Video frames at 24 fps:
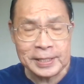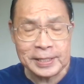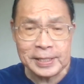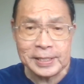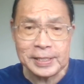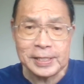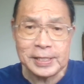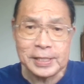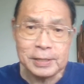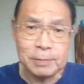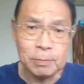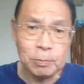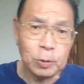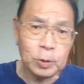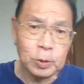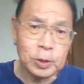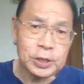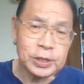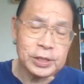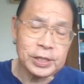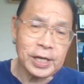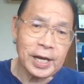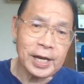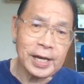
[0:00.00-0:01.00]
This is
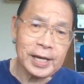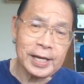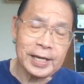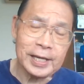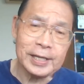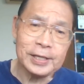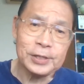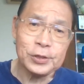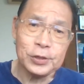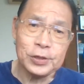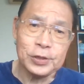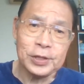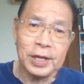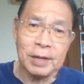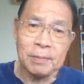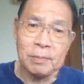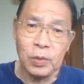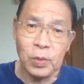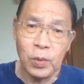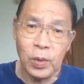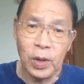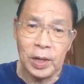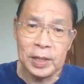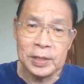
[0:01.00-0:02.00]
Bruce Xia, Asia number
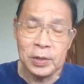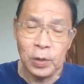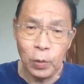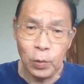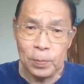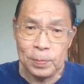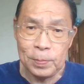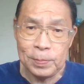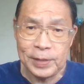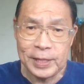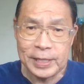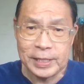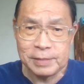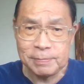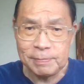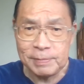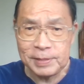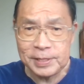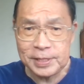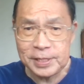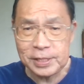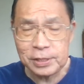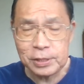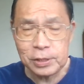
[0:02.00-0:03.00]
one home-based
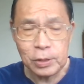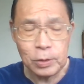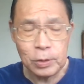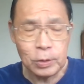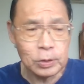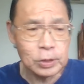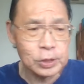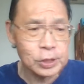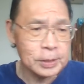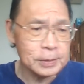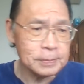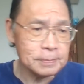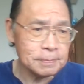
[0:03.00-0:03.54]
business coach.